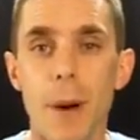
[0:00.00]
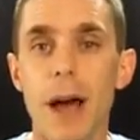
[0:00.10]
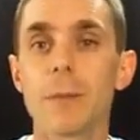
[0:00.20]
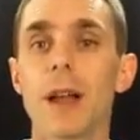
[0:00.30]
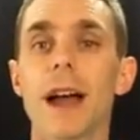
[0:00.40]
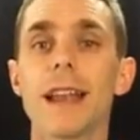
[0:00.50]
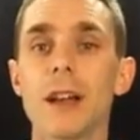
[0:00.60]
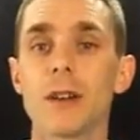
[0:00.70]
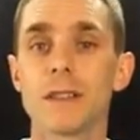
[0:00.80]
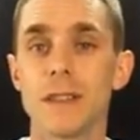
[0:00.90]
The bottom
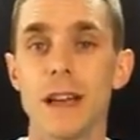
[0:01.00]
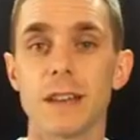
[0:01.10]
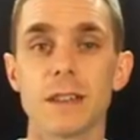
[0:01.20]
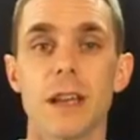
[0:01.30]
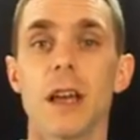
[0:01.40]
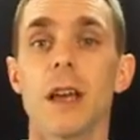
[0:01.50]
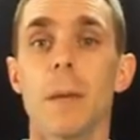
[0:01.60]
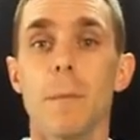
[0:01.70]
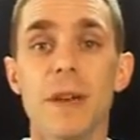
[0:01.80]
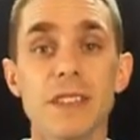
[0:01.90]
line here is this.
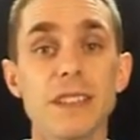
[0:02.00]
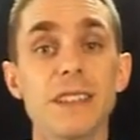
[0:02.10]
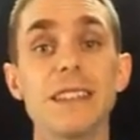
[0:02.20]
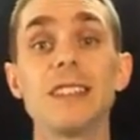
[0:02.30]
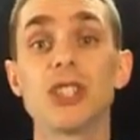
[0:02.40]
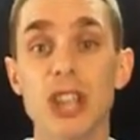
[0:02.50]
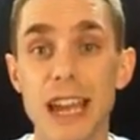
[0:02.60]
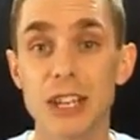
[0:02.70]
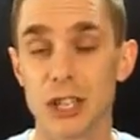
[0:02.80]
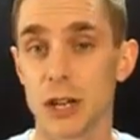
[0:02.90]
Business
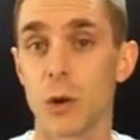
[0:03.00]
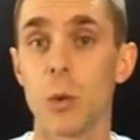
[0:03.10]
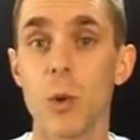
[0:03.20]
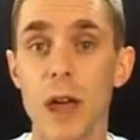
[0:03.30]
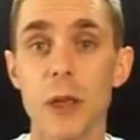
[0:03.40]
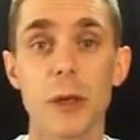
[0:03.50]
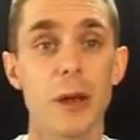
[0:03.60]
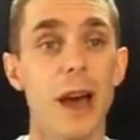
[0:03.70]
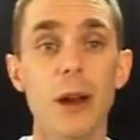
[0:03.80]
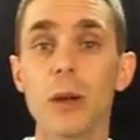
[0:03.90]
is changing
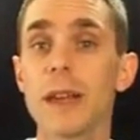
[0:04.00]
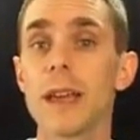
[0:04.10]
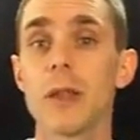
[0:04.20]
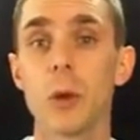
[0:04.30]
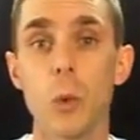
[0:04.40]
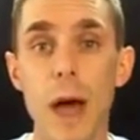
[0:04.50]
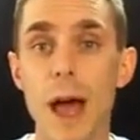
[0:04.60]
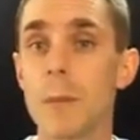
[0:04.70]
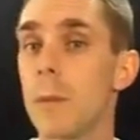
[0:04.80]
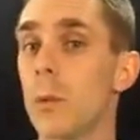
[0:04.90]
with not only
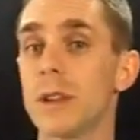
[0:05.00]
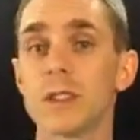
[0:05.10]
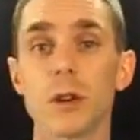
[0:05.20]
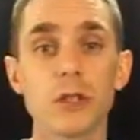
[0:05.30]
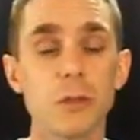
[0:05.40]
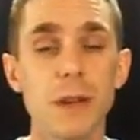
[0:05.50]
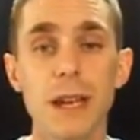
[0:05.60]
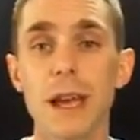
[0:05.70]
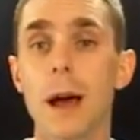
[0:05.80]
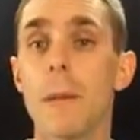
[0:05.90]
the web, with
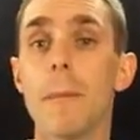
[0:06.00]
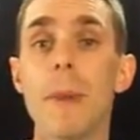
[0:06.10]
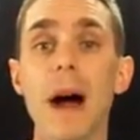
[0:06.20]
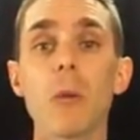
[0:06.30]
social media,